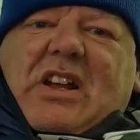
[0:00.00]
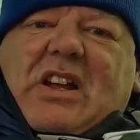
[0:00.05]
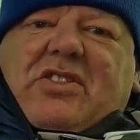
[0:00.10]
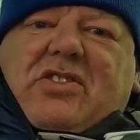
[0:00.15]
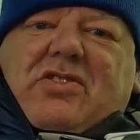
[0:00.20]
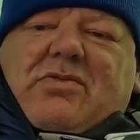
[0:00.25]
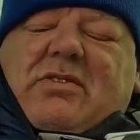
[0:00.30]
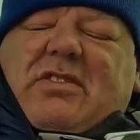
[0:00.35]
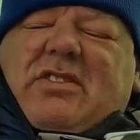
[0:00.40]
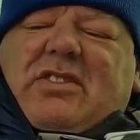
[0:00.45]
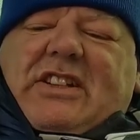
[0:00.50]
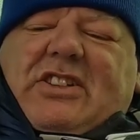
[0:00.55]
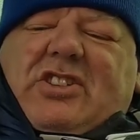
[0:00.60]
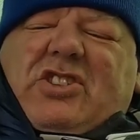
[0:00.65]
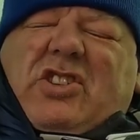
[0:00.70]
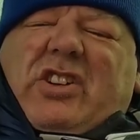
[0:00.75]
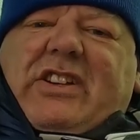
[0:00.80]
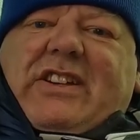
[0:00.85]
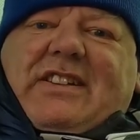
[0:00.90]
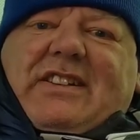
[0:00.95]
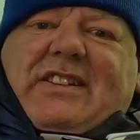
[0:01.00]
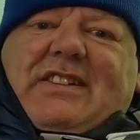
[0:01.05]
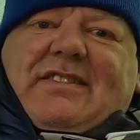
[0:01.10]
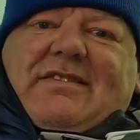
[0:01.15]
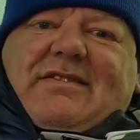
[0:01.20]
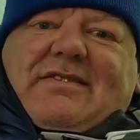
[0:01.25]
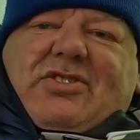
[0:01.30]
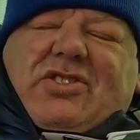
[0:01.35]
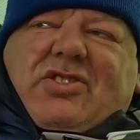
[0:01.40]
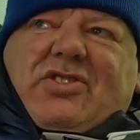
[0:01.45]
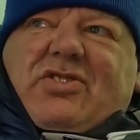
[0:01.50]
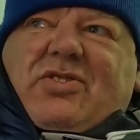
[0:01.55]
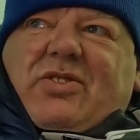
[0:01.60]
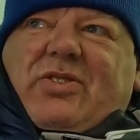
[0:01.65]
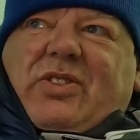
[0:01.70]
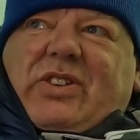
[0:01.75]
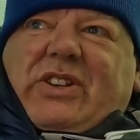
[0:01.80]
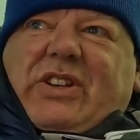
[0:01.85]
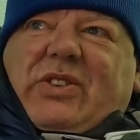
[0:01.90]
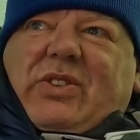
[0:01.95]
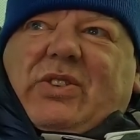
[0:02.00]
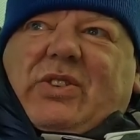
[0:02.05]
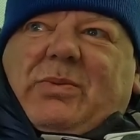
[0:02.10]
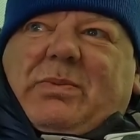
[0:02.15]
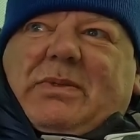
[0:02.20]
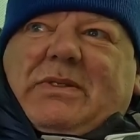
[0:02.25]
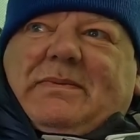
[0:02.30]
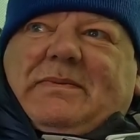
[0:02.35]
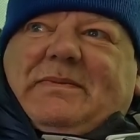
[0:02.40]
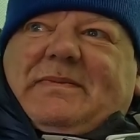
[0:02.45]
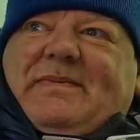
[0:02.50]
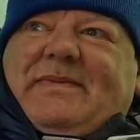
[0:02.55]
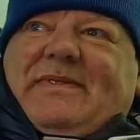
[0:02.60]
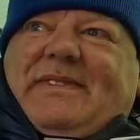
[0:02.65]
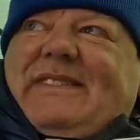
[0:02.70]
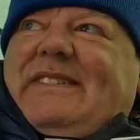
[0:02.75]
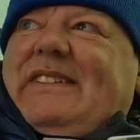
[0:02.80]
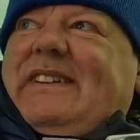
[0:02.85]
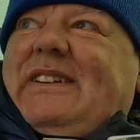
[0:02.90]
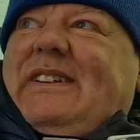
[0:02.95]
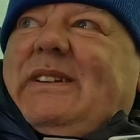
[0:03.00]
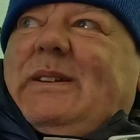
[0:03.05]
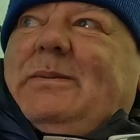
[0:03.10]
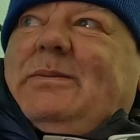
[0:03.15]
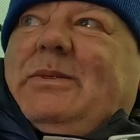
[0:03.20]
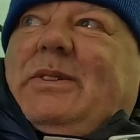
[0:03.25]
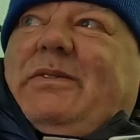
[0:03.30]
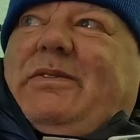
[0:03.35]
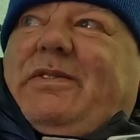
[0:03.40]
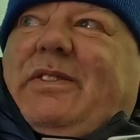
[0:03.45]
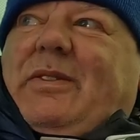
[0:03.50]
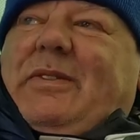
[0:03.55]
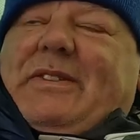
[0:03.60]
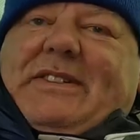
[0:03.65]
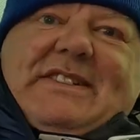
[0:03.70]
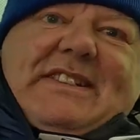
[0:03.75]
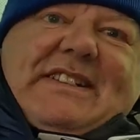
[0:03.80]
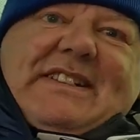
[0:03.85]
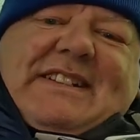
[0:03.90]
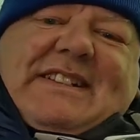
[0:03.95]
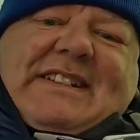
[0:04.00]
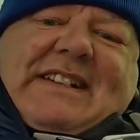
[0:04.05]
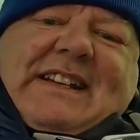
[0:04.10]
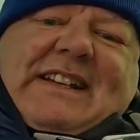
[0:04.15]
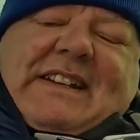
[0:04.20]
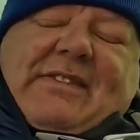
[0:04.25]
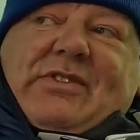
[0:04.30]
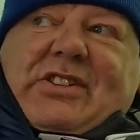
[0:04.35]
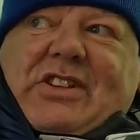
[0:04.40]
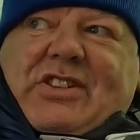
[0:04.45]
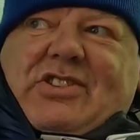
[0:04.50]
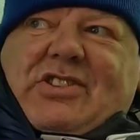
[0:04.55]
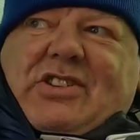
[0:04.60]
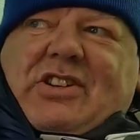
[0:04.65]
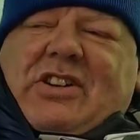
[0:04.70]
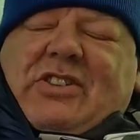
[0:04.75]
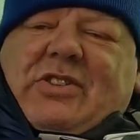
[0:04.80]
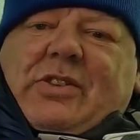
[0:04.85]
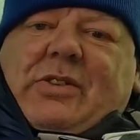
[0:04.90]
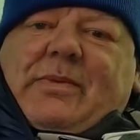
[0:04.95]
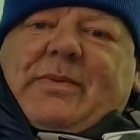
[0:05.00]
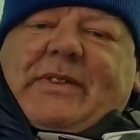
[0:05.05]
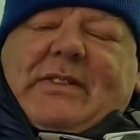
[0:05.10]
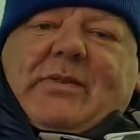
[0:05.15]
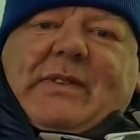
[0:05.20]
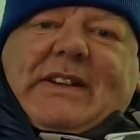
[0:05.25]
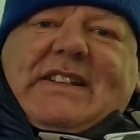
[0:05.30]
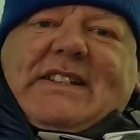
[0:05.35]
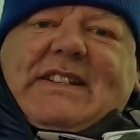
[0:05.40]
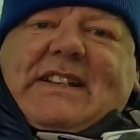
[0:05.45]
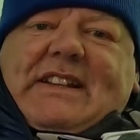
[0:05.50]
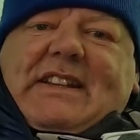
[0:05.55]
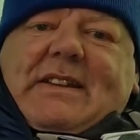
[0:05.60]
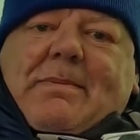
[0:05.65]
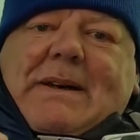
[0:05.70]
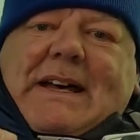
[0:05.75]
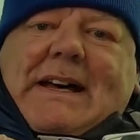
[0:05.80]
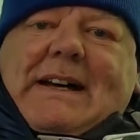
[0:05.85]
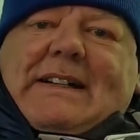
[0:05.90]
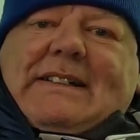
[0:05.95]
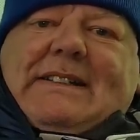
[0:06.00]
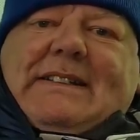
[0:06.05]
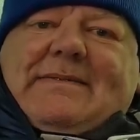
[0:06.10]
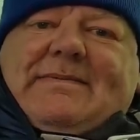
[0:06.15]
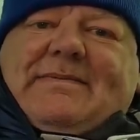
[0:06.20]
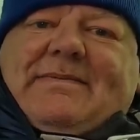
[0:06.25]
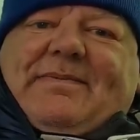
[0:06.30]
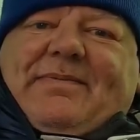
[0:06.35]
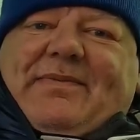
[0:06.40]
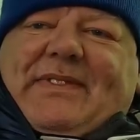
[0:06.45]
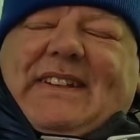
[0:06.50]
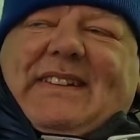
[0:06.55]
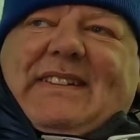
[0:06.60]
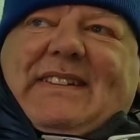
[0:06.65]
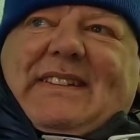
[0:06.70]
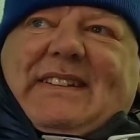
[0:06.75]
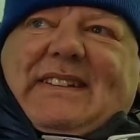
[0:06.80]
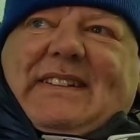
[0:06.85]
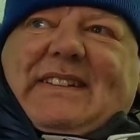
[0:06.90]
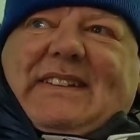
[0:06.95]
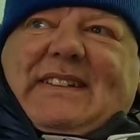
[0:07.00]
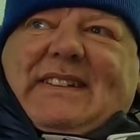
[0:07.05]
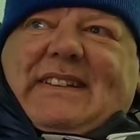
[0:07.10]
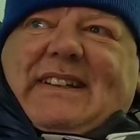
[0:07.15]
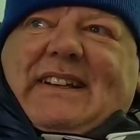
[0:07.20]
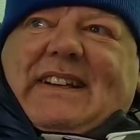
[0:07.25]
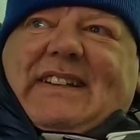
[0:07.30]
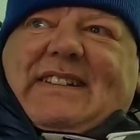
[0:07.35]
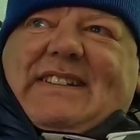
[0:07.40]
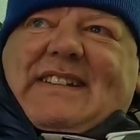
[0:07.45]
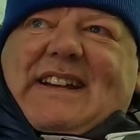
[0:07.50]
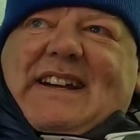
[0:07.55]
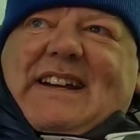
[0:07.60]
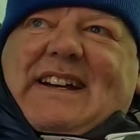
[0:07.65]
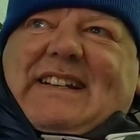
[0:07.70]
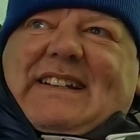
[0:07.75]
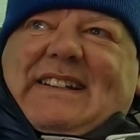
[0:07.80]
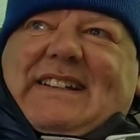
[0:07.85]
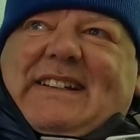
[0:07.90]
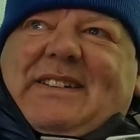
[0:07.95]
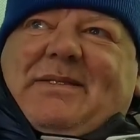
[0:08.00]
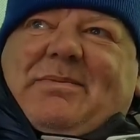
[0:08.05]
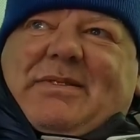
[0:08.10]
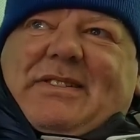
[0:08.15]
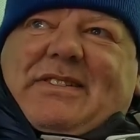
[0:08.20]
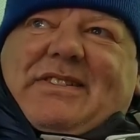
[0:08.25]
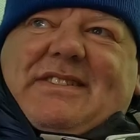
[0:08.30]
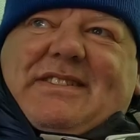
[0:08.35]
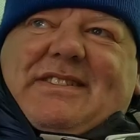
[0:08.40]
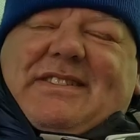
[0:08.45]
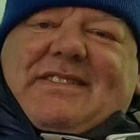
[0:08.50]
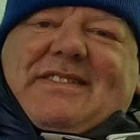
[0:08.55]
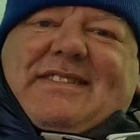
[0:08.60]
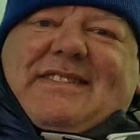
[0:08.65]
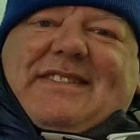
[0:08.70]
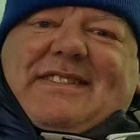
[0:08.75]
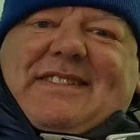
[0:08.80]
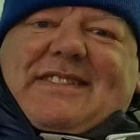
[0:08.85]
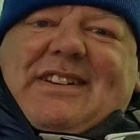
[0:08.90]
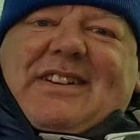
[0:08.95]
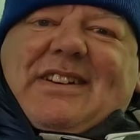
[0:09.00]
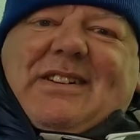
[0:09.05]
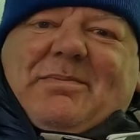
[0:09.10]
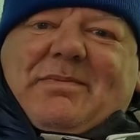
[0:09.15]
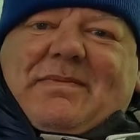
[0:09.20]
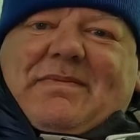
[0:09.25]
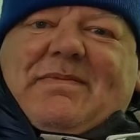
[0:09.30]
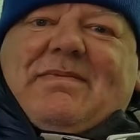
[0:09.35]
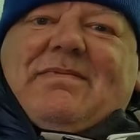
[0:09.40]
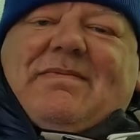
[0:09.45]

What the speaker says: just going to enjoy it, just soak it up. I'm looking forward to tonight. Put the door open, the wind's hitting the back. It is gnarly, but no.